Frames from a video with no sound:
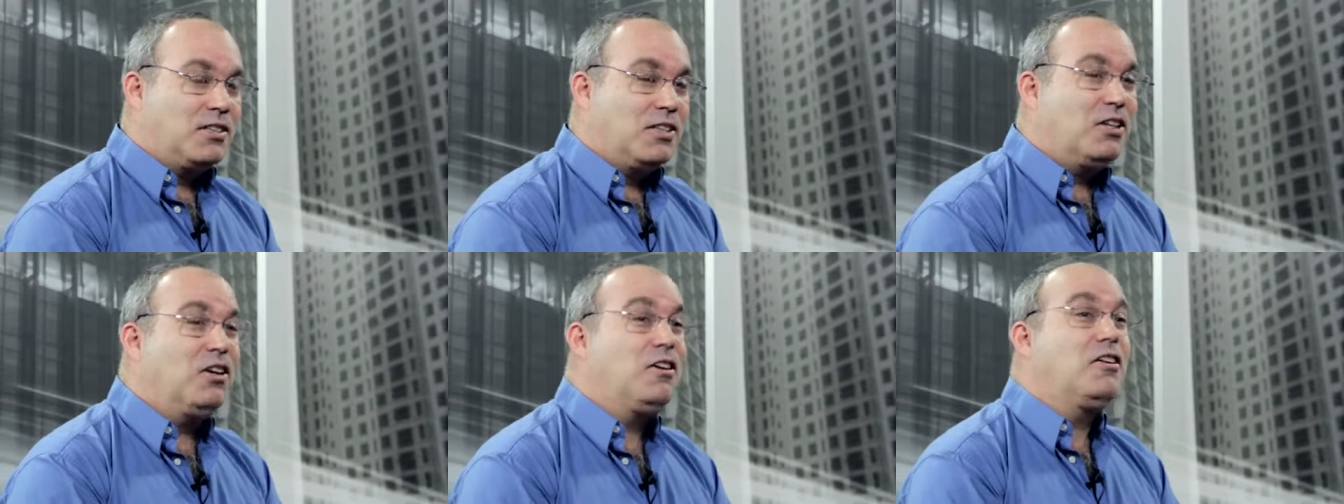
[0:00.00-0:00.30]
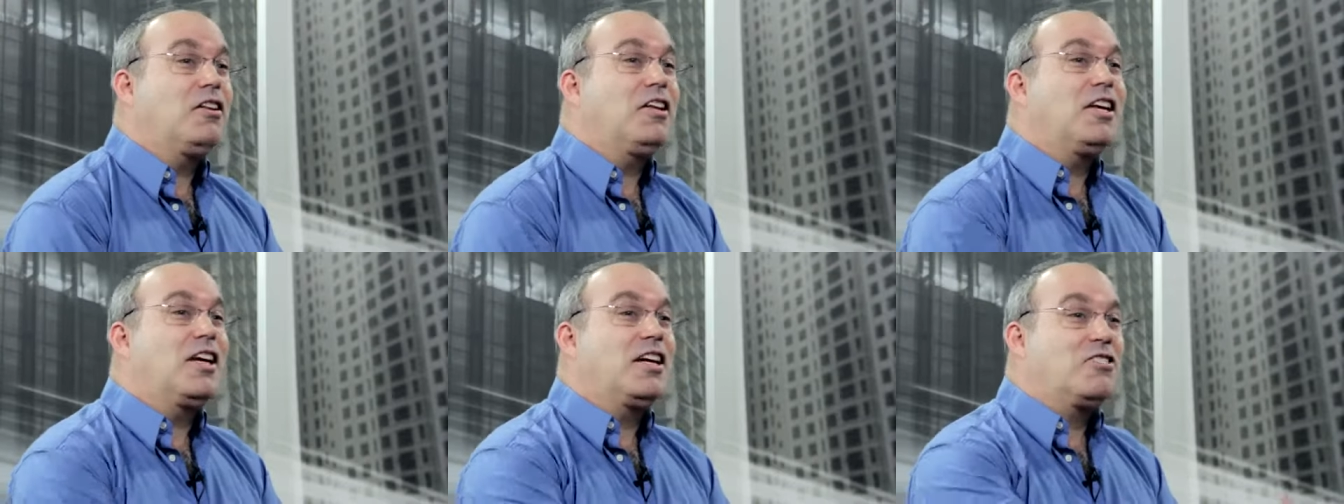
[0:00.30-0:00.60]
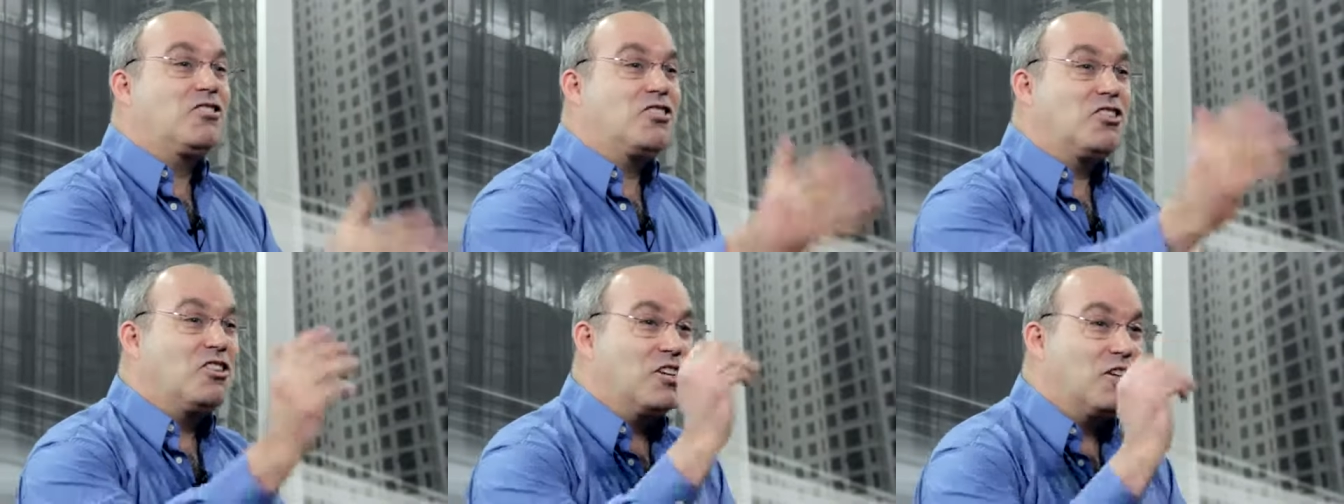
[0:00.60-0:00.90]
"You're the
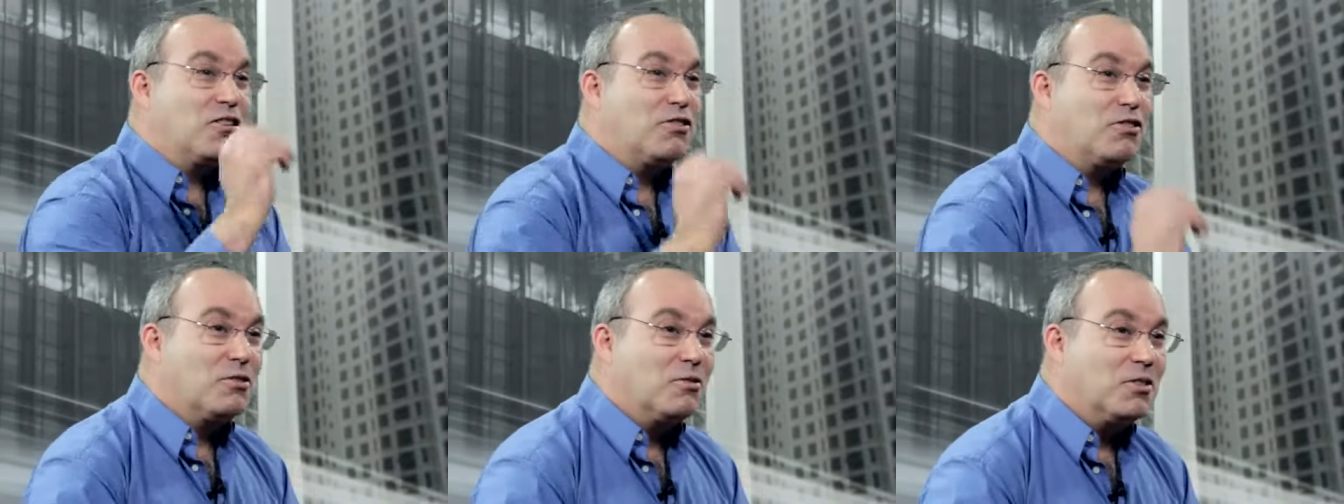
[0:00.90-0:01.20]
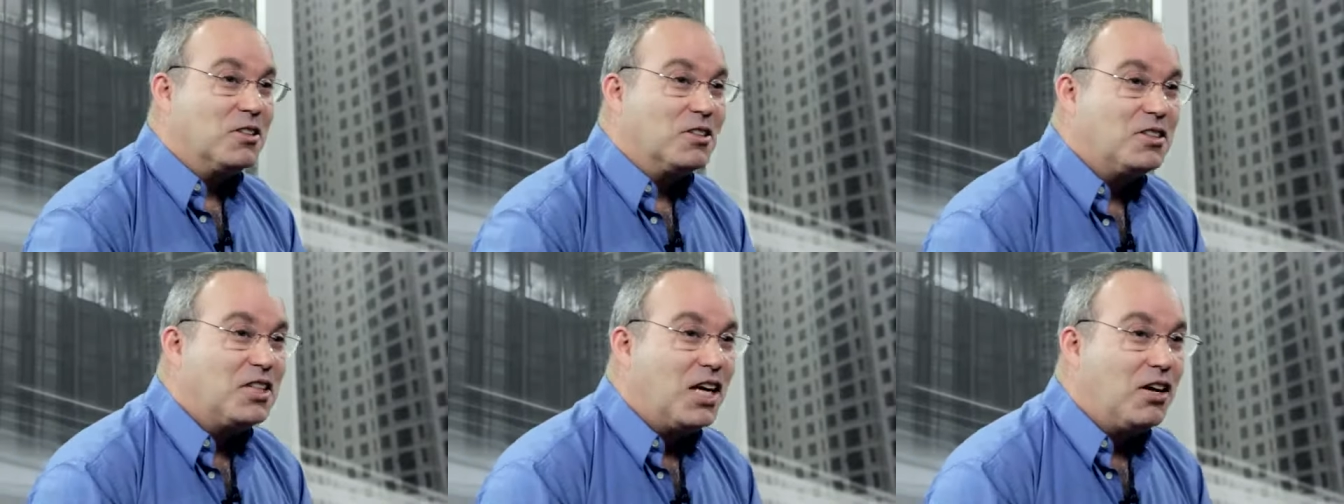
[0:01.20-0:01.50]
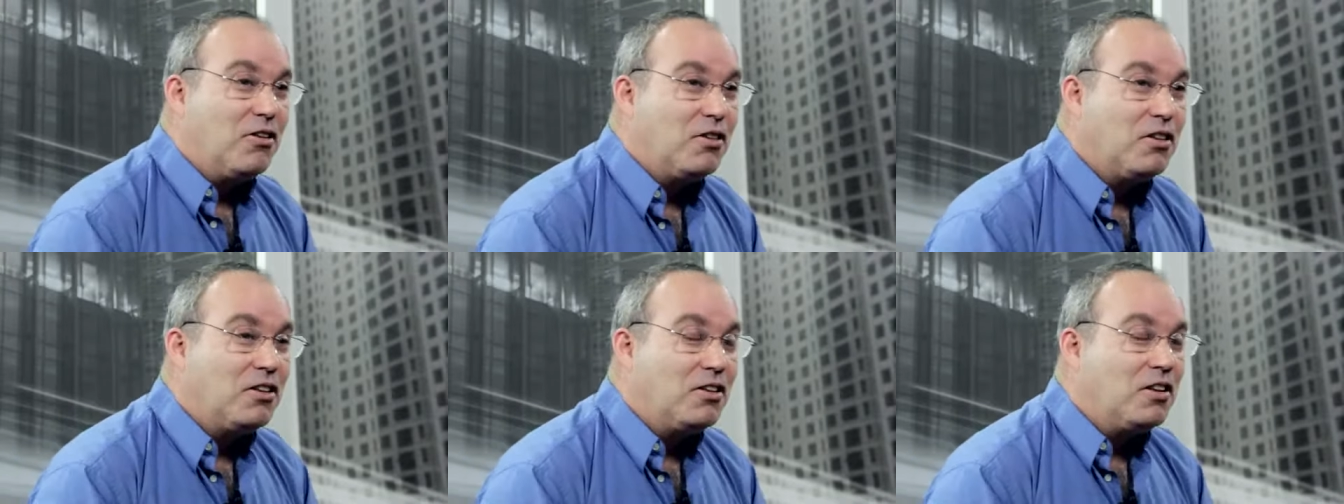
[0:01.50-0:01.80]
engineer from the
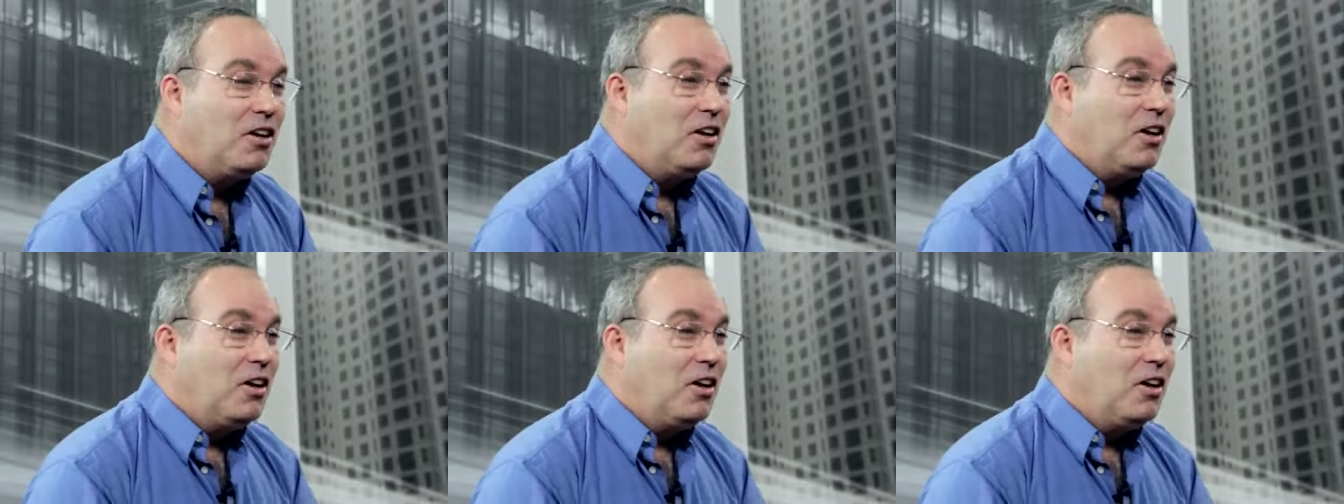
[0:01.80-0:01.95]
south.